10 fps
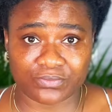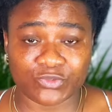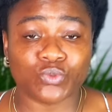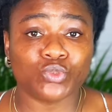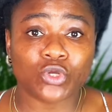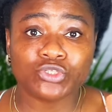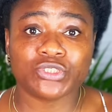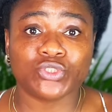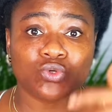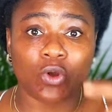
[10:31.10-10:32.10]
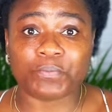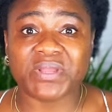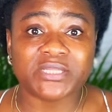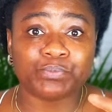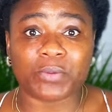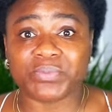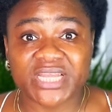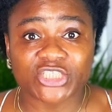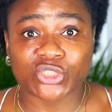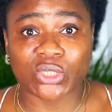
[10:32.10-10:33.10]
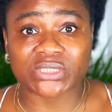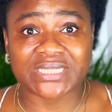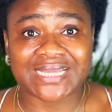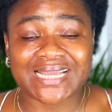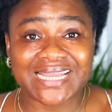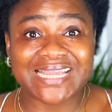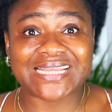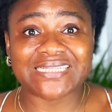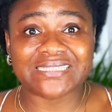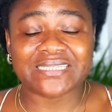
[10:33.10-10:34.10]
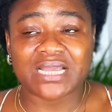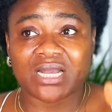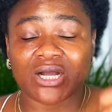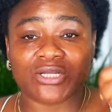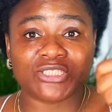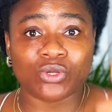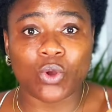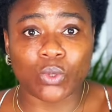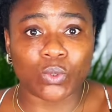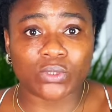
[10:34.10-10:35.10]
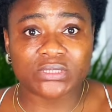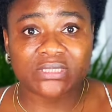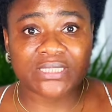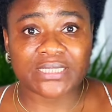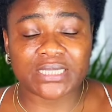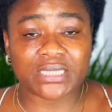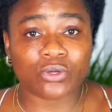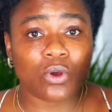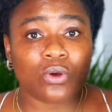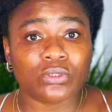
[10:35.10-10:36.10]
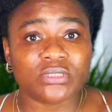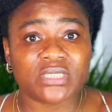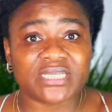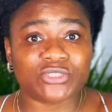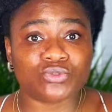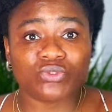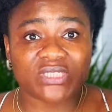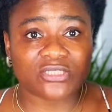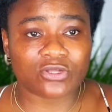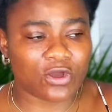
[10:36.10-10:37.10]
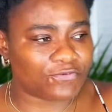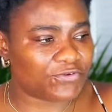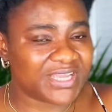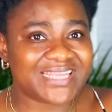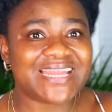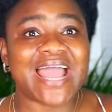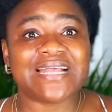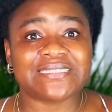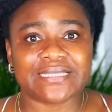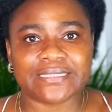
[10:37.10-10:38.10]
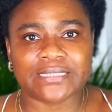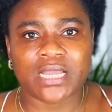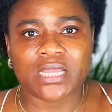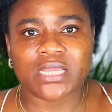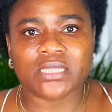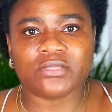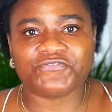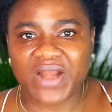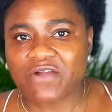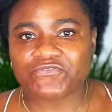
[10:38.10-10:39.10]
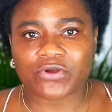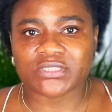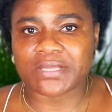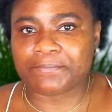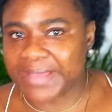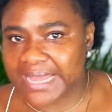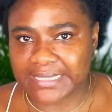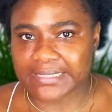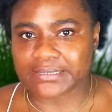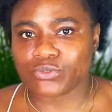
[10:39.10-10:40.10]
You will not use it to compare the population in Cologne, in Köln, in Düsseldorf, in Essen, in Frankfurt, in Berlin.